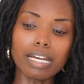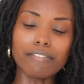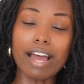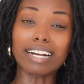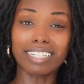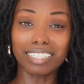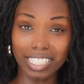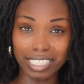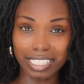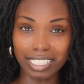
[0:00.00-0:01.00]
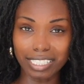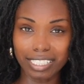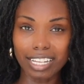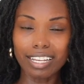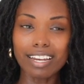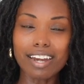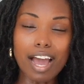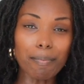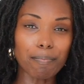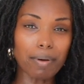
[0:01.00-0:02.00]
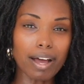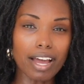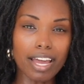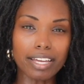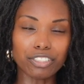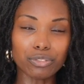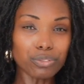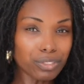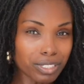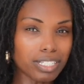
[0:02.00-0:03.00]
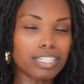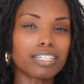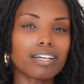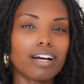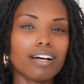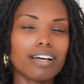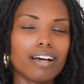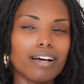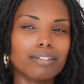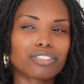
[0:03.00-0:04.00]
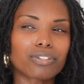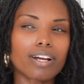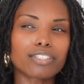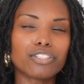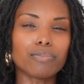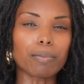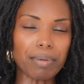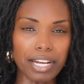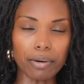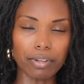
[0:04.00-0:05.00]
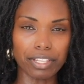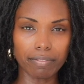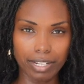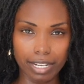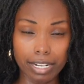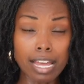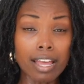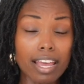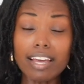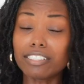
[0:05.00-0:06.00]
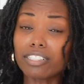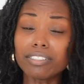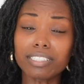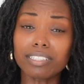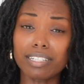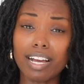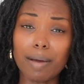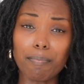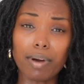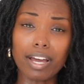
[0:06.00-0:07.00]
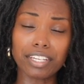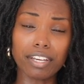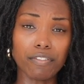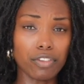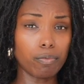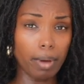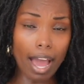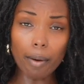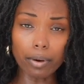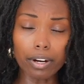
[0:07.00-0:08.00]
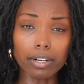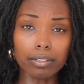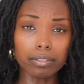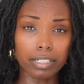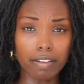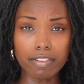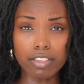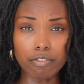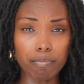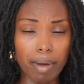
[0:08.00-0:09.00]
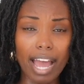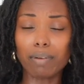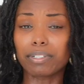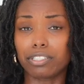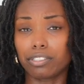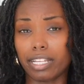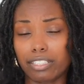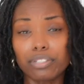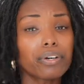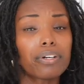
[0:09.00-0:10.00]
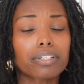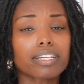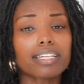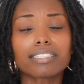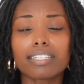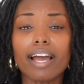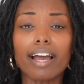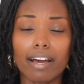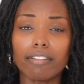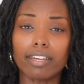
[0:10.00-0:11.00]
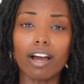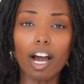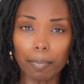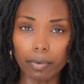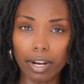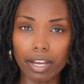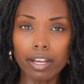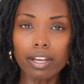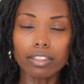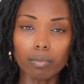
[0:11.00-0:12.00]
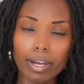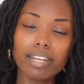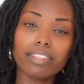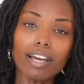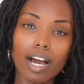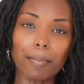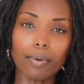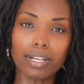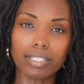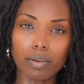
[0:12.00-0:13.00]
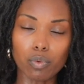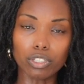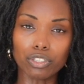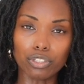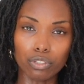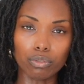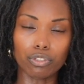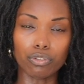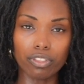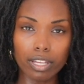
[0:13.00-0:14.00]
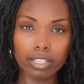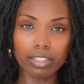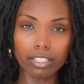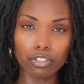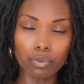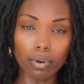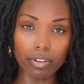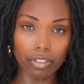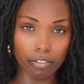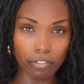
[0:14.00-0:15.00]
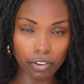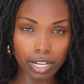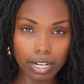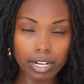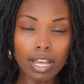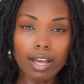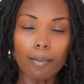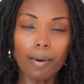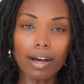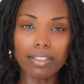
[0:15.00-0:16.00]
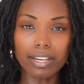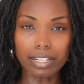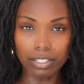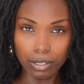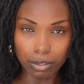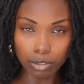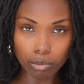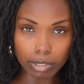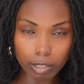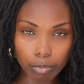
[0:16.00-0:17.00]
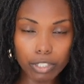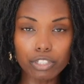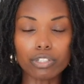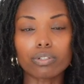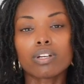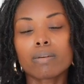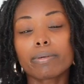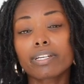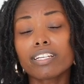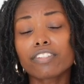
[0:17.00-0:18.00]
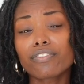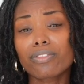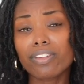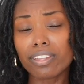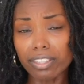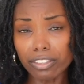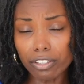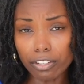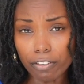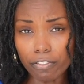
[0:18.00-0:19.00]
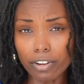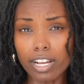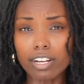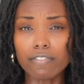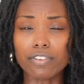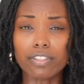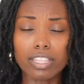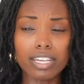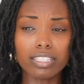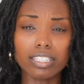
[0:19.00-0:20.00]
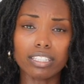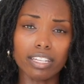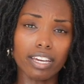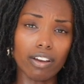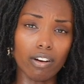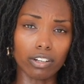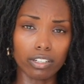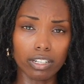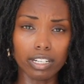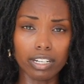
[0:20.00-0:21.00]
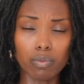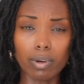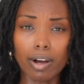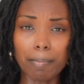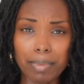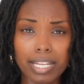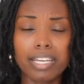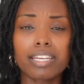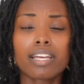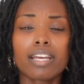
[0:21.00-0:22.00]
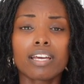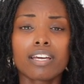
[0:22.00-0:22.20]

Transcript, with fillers: enacting justice not by truly uh, trying to repair what they've done, and certainly not by giving you power, giving you back what they took. That's not how they operate. The way that they operate is they want you to think that you are their friend while they continue to exploit you. Because if you think that they're your friend, if you think that they are good and well meaning,